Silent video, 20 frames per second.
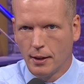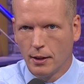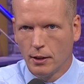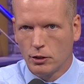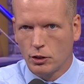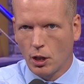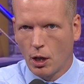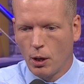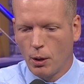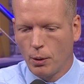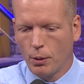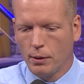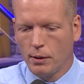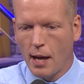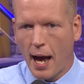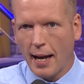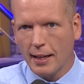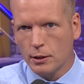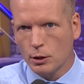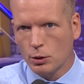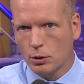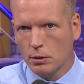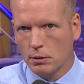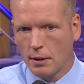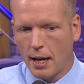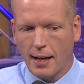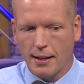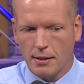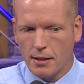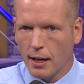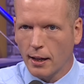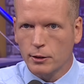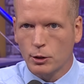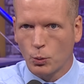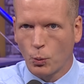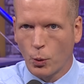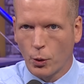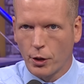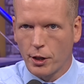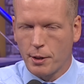So that's that does
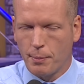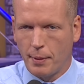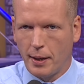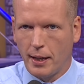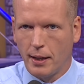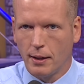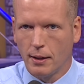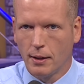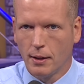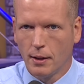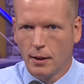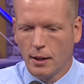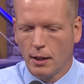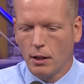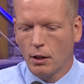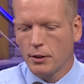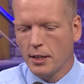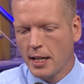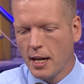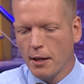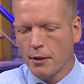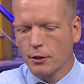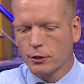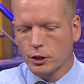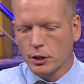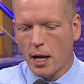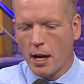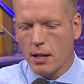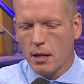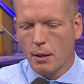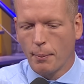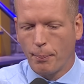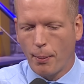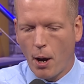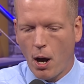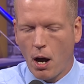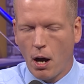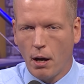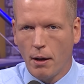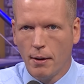worry me. You know, the other side of the
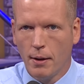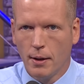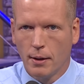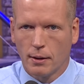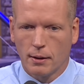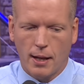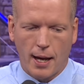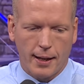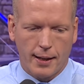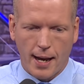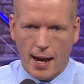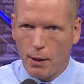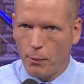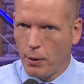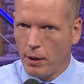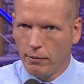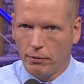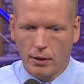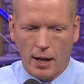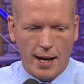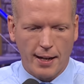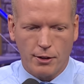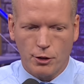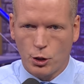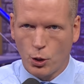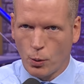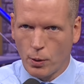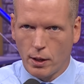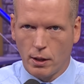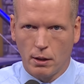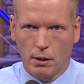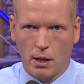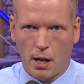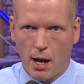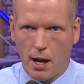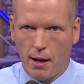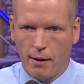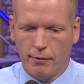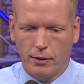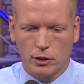ball, like, hey, we like Jordan
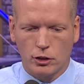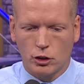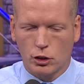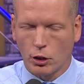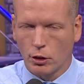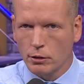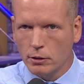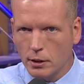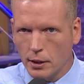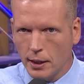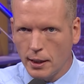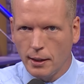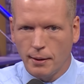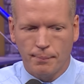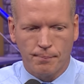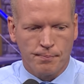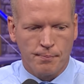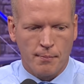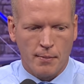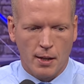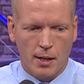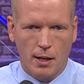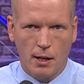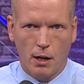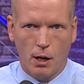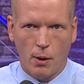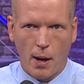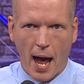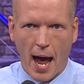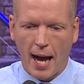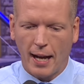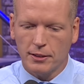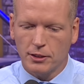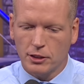Love. It's certainly you know, had